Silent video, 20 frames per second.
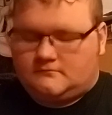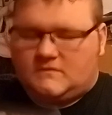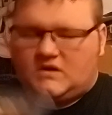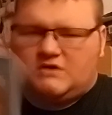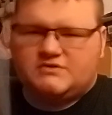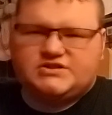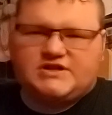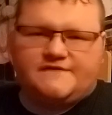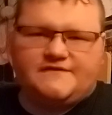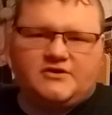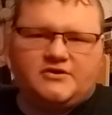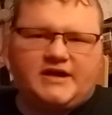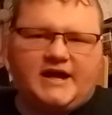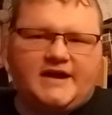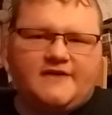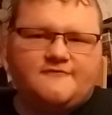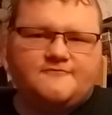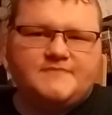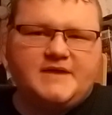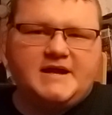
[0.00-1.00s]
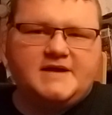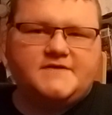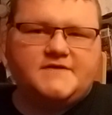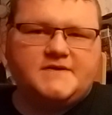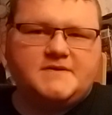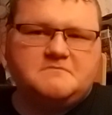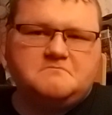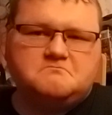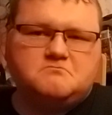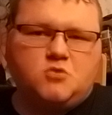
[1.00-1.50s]
of made
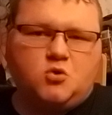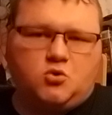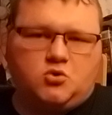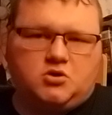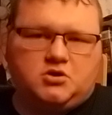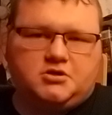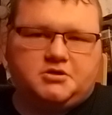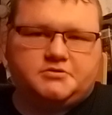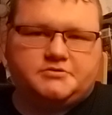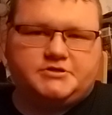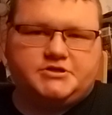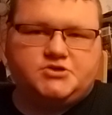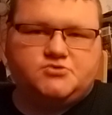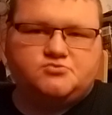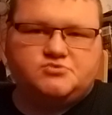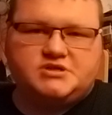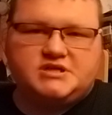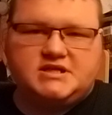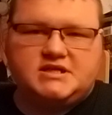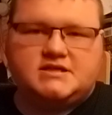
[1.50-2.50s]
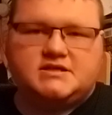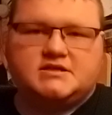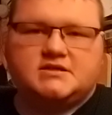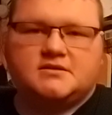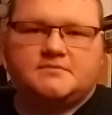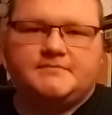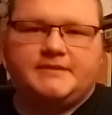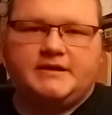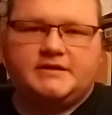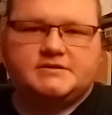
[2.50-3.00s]
them more unique
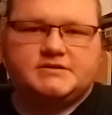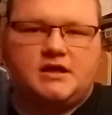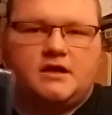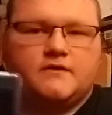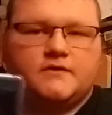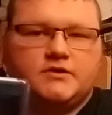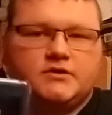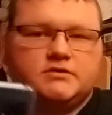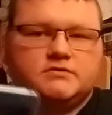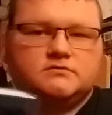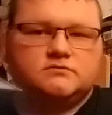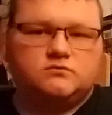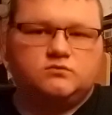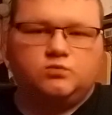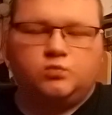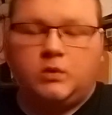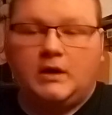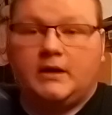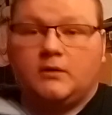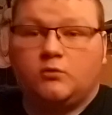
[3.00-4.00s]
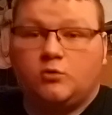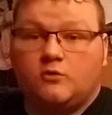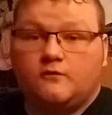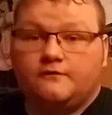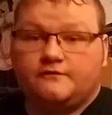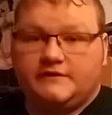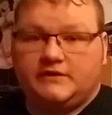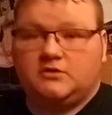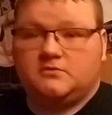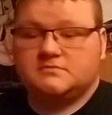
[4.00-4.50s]
compared to other werewolf
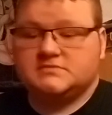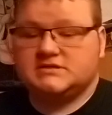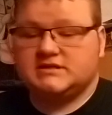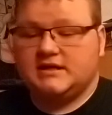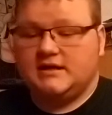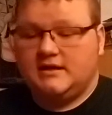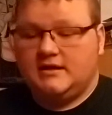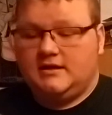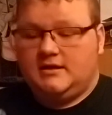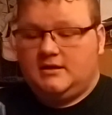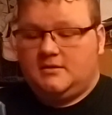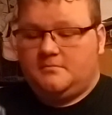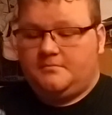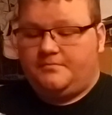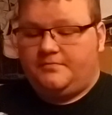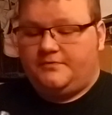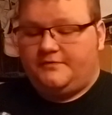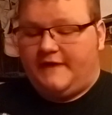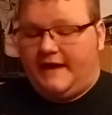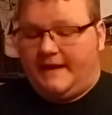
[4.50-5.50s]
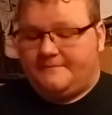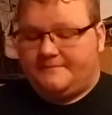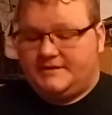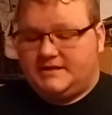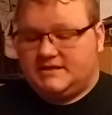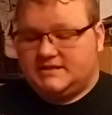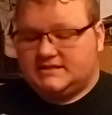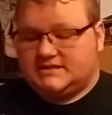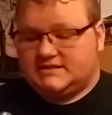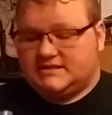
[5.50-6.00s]
films. That
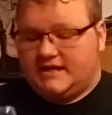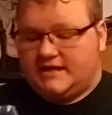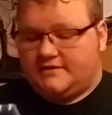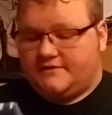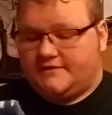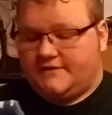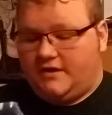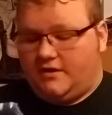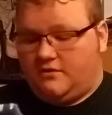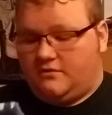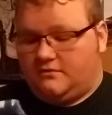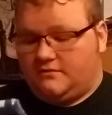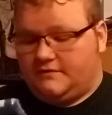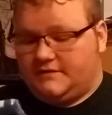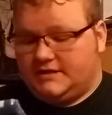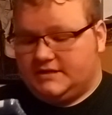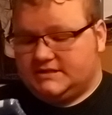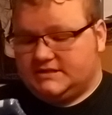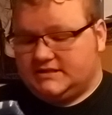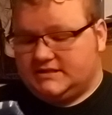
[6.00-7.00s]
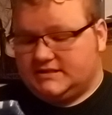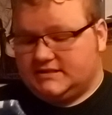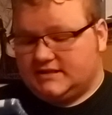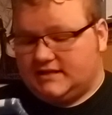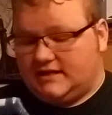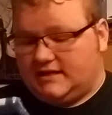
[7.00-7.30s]
being said, though, this is,